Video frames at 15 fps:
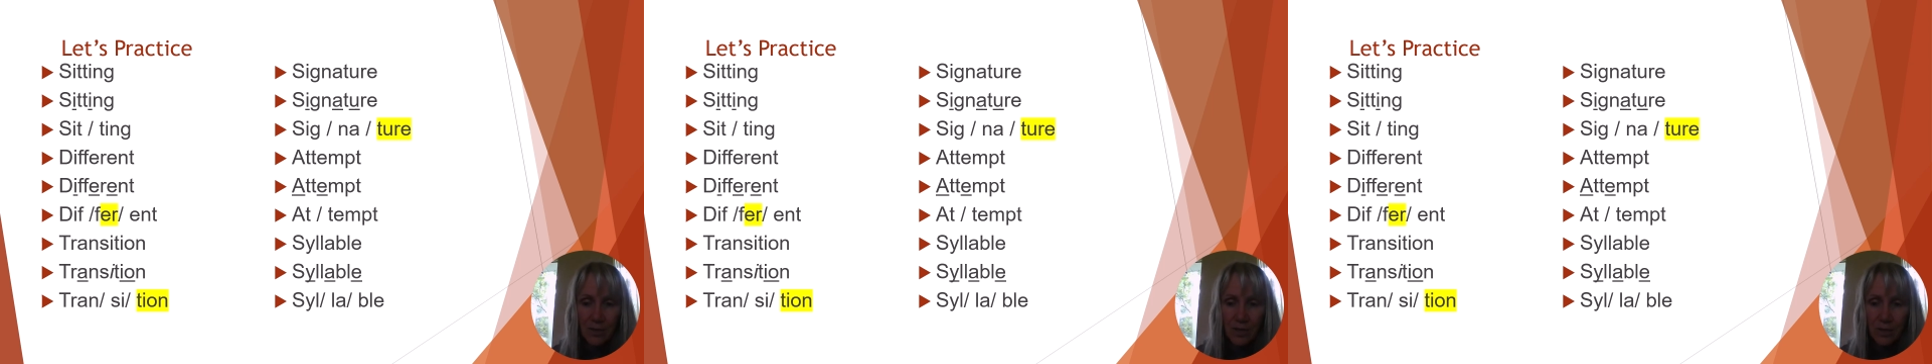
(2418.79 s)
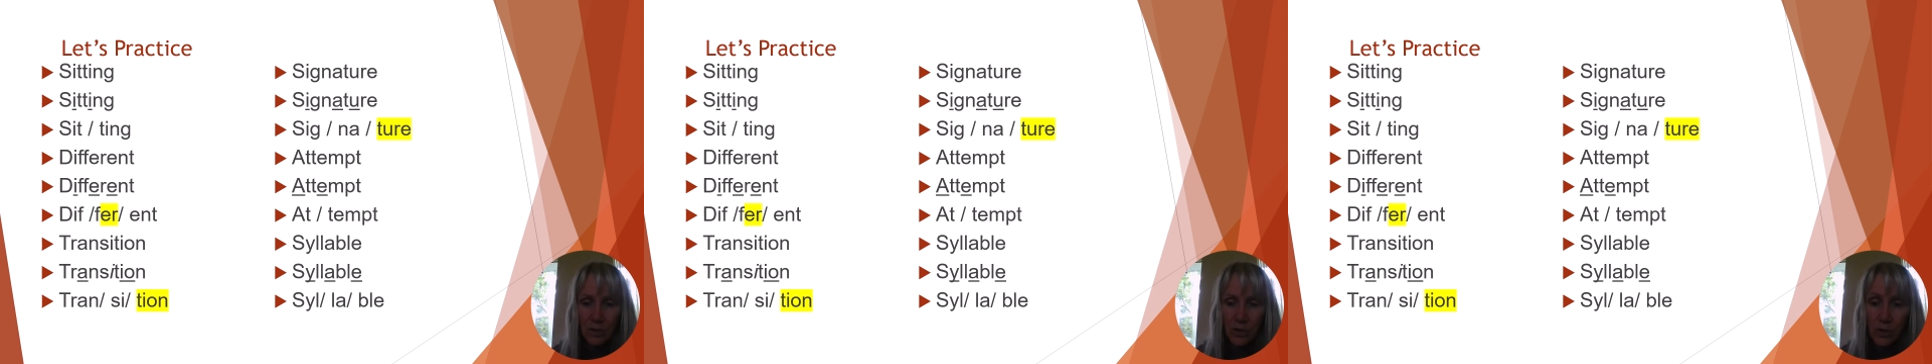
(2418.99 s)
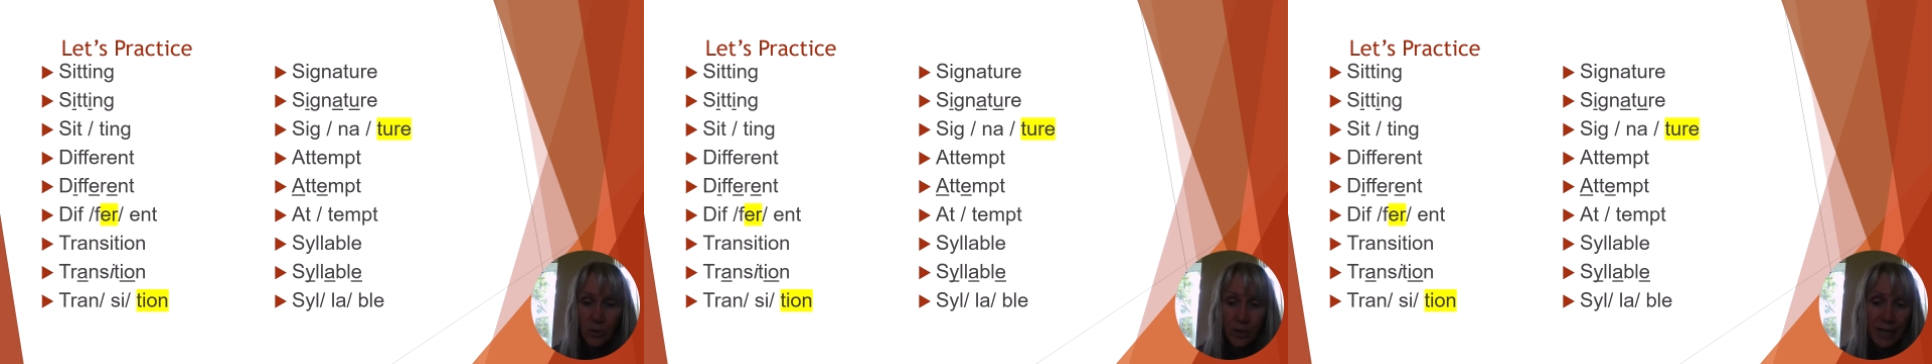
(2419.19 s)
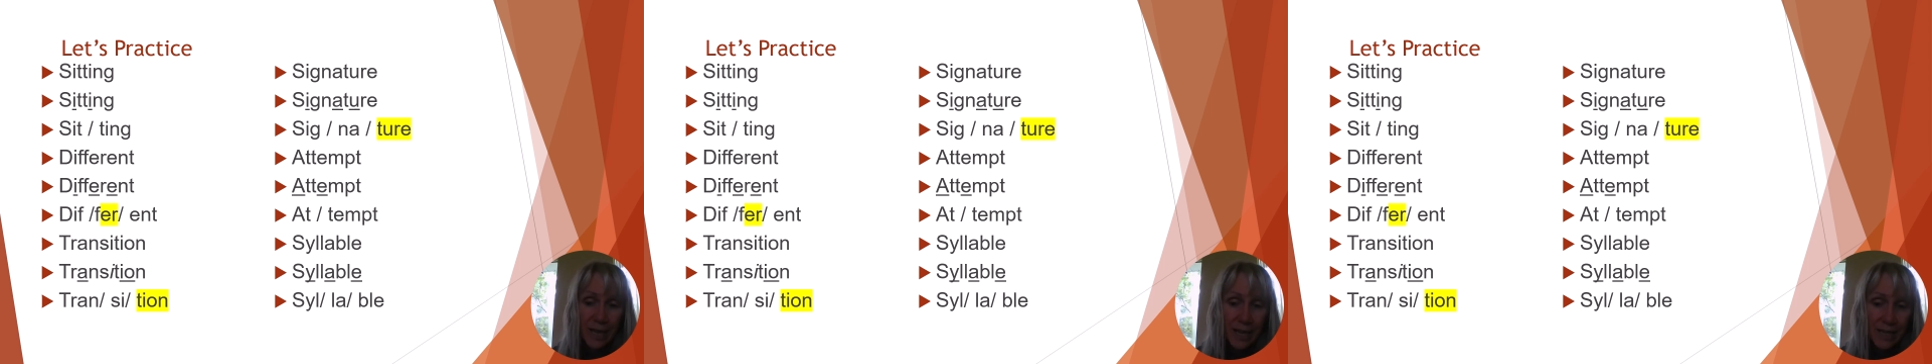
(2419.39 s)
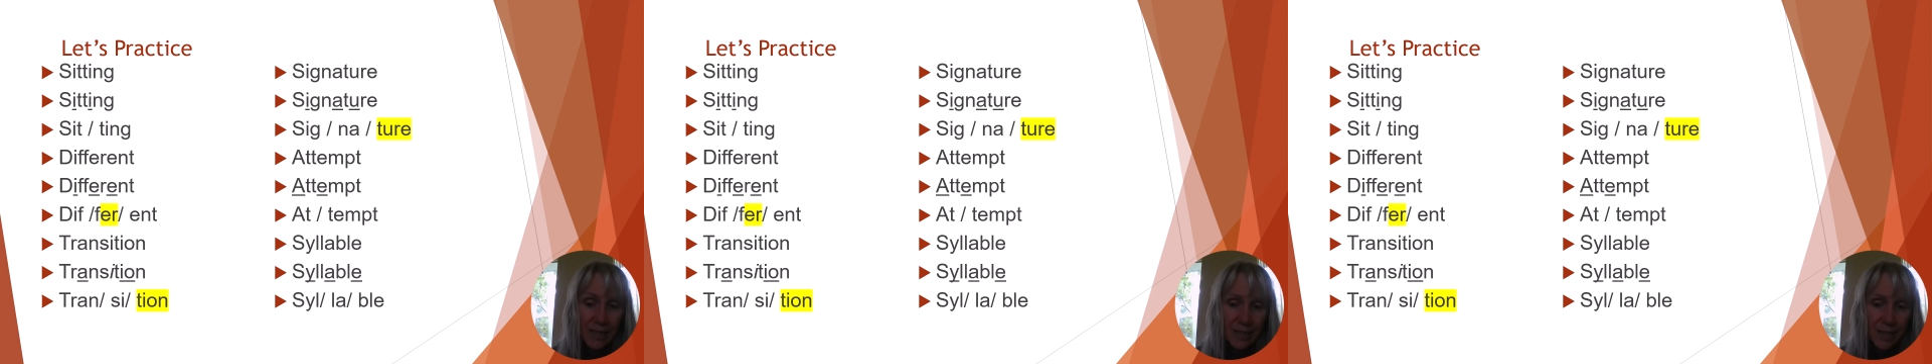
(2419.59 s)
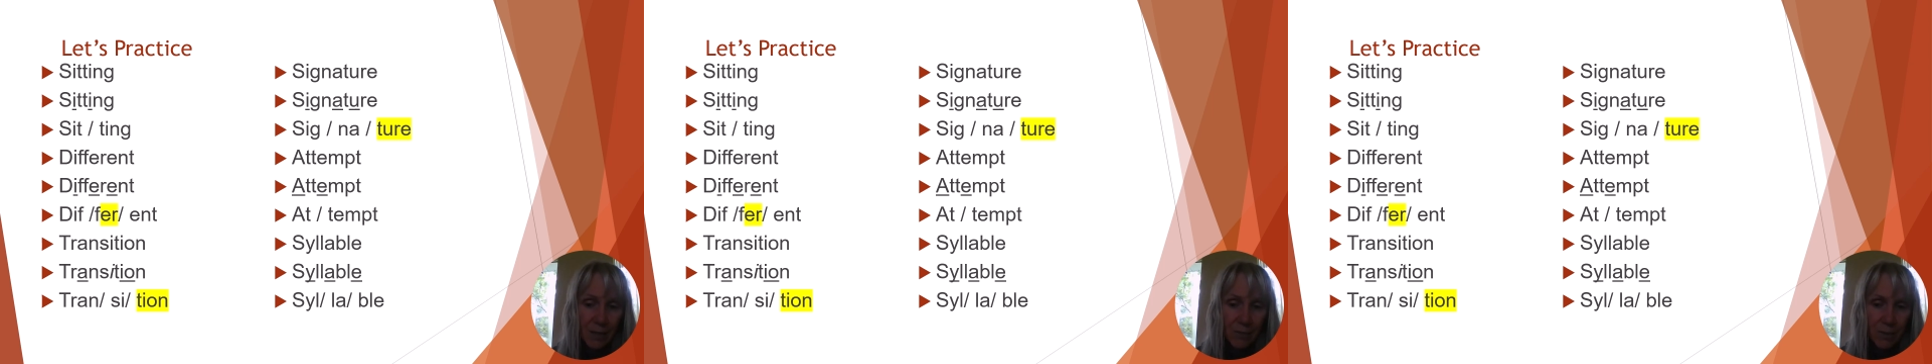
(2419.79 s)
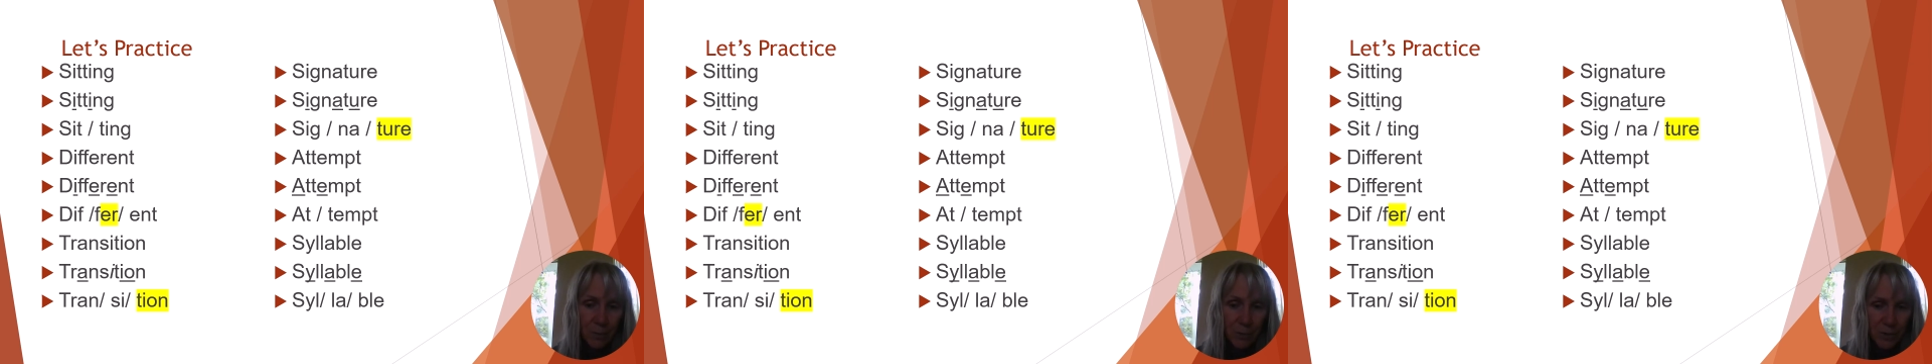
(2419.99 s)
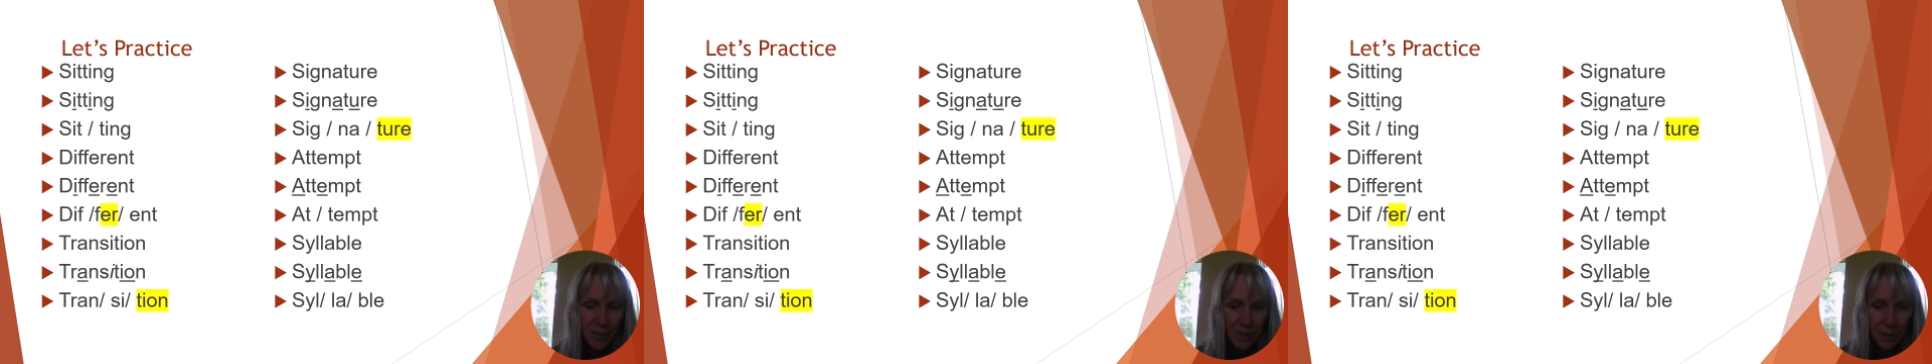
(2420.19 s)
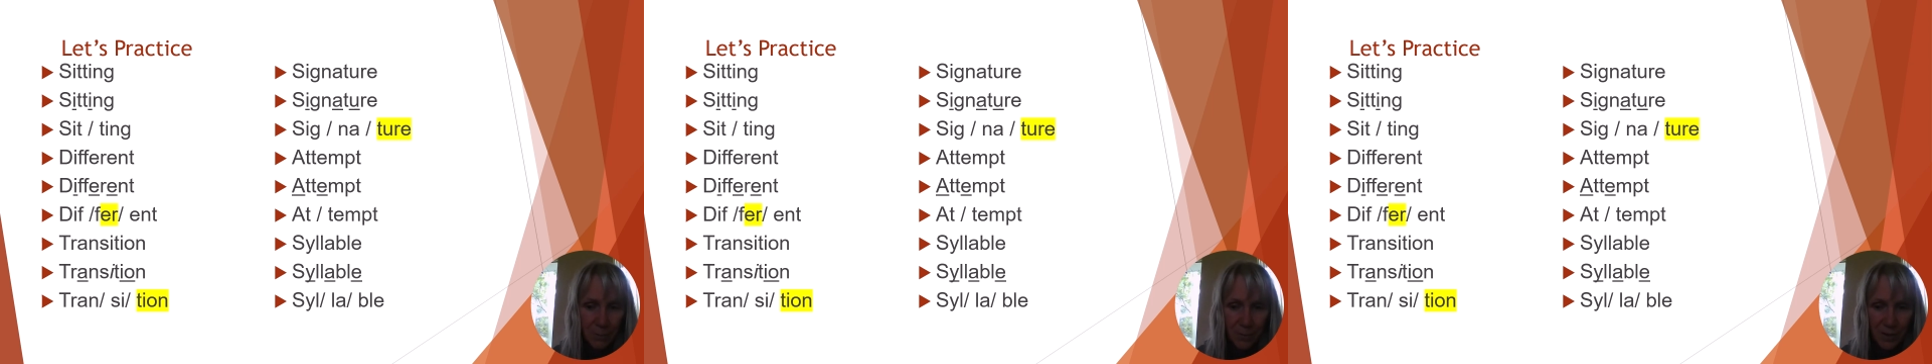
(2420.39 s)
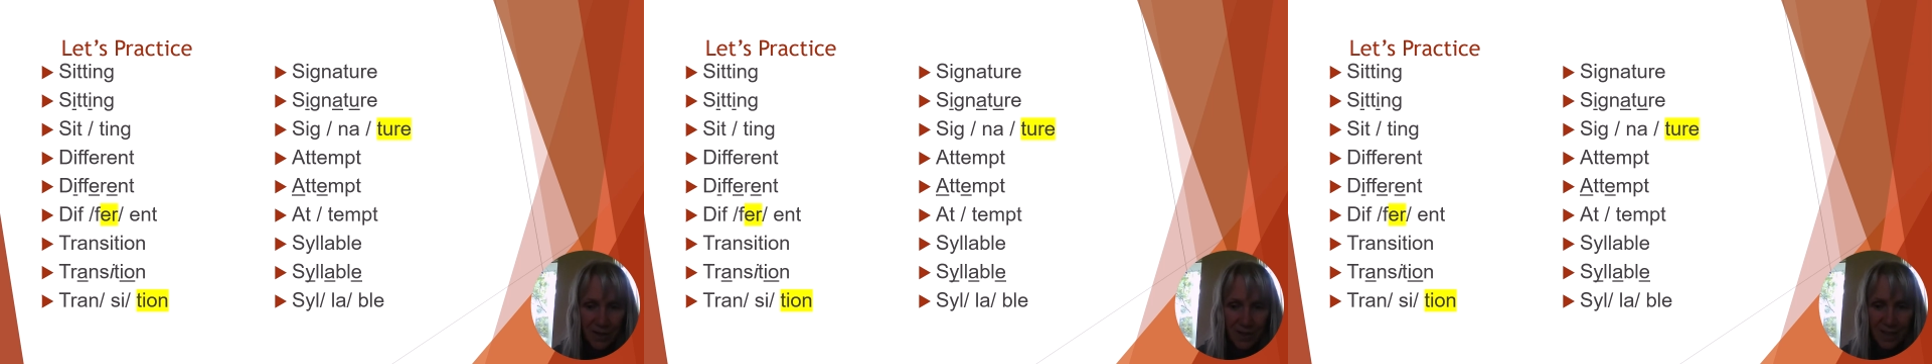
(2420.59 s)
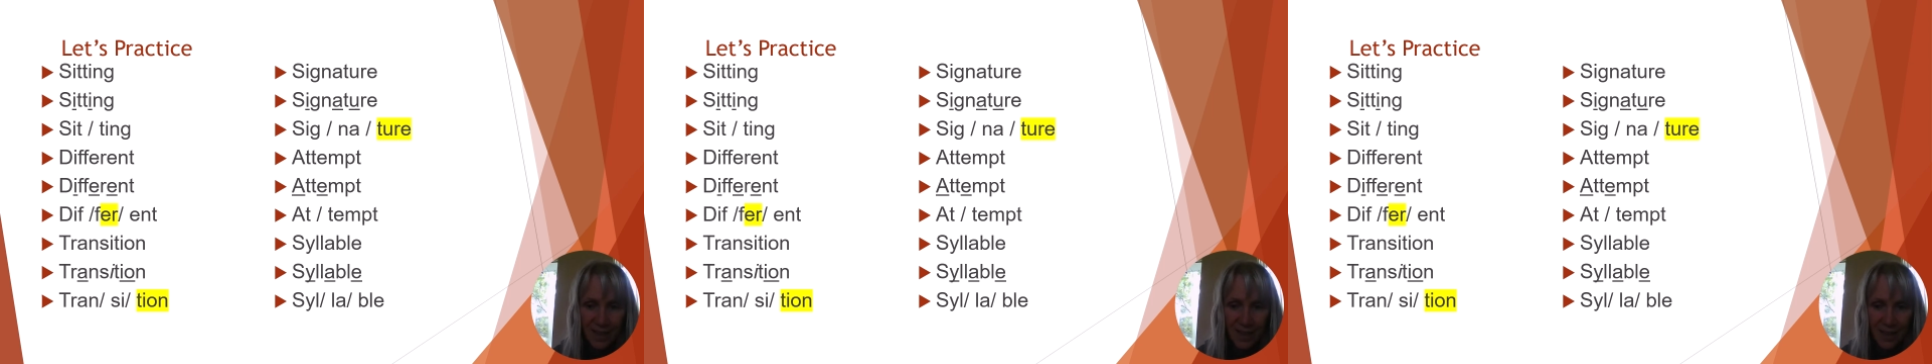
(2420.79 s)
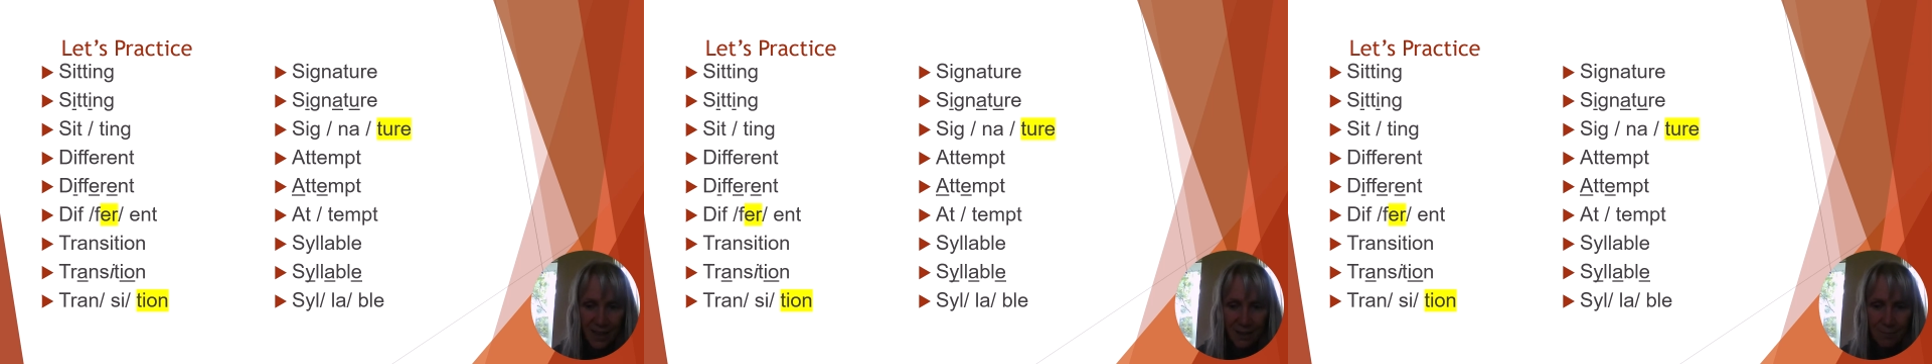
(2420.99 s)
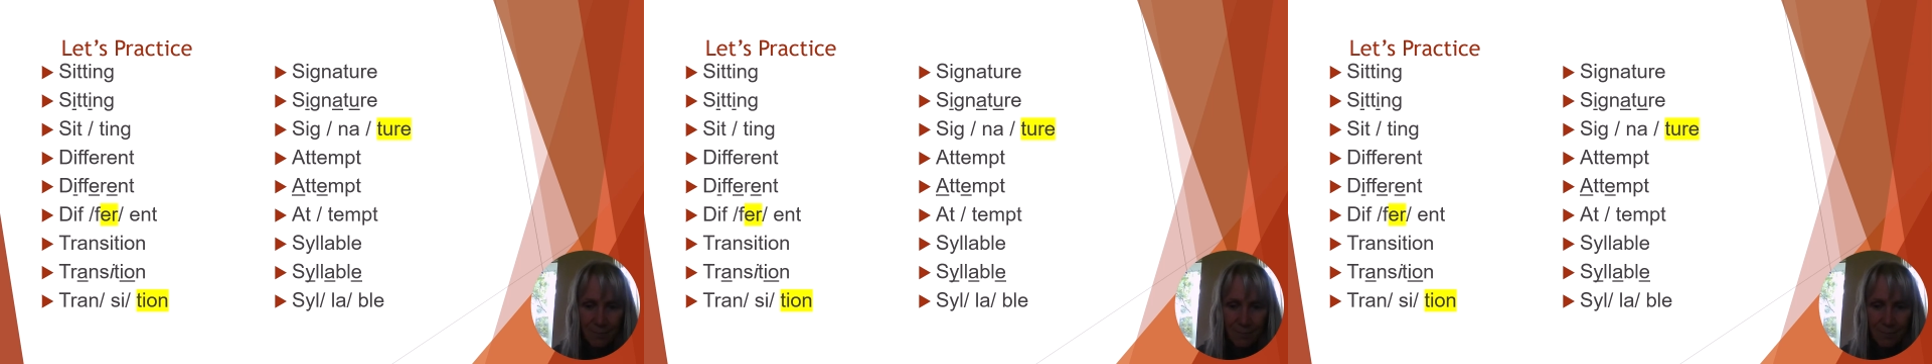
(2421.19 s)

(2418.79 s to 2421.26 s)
short A sound represented by the A.